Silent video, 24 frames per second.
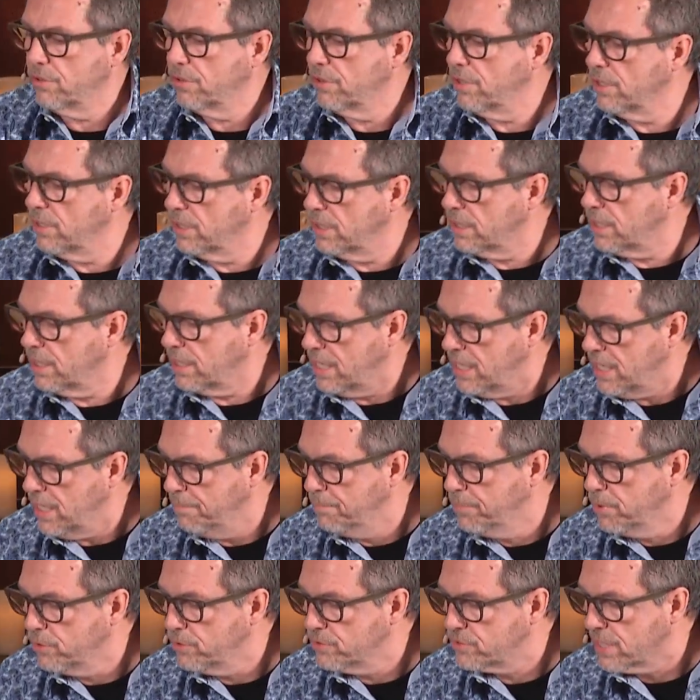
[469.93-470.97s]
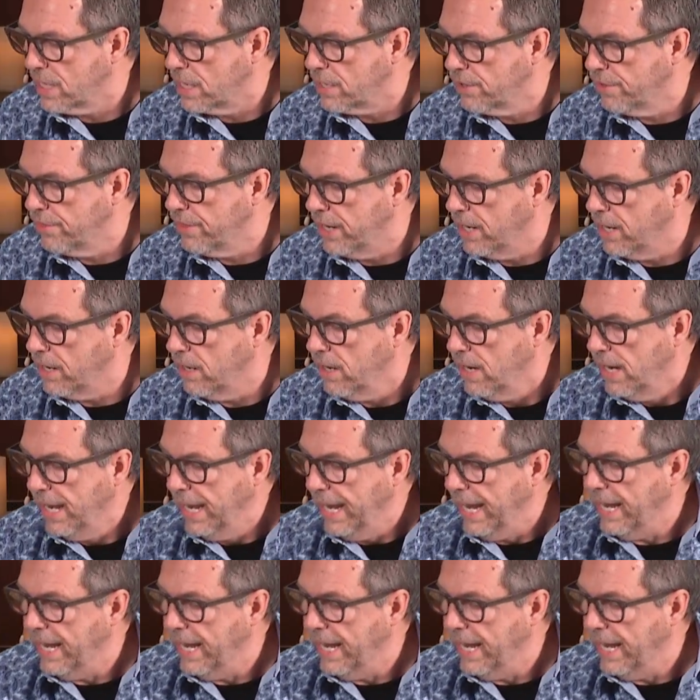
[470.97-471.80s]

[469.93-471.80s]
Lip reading: or the Hebrews that are there,